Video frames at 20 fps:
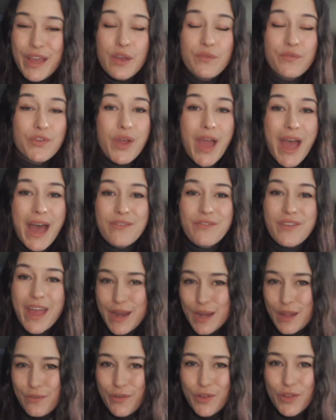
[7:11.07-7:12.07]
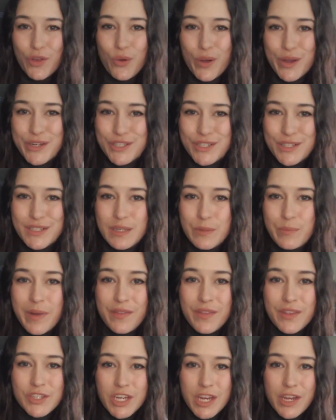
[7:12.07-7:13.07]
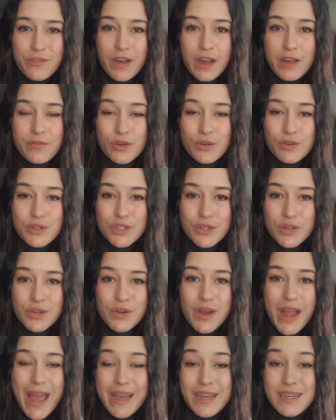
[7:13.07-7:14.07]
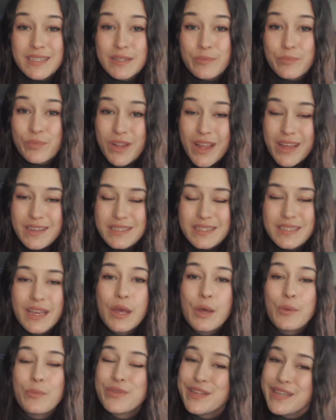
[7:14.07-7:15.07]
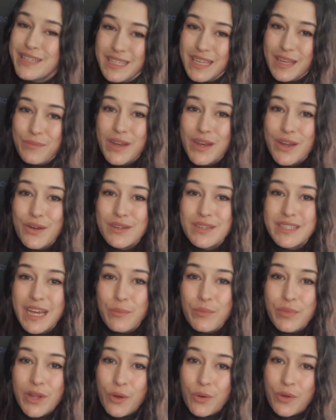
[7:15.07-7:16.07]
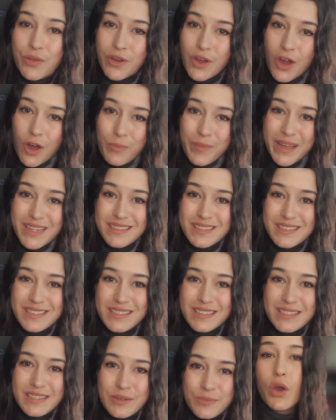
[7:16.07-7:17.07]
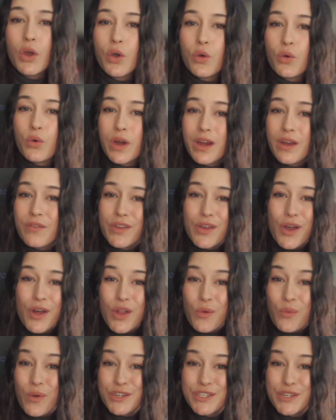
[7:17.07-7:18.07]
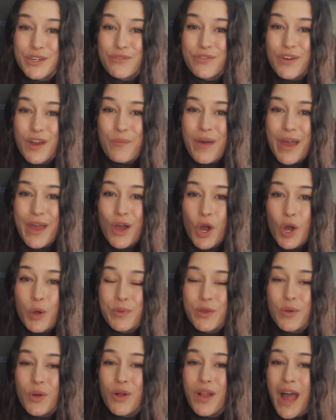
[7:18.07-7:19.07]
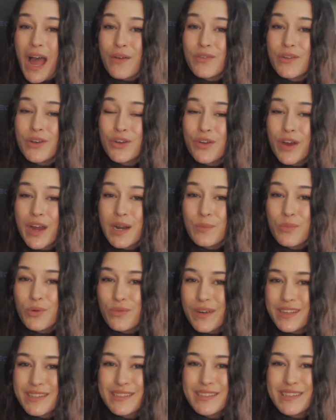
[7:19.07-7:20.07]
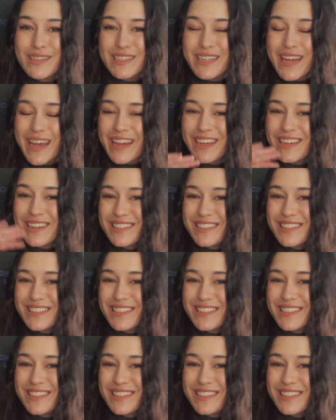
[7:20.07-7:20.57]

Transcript: If you have any further questions about the G502 X Plus, please let me know down below in the comments. Wherever y'all are watching from, I hope you all have an incredible rest of the day.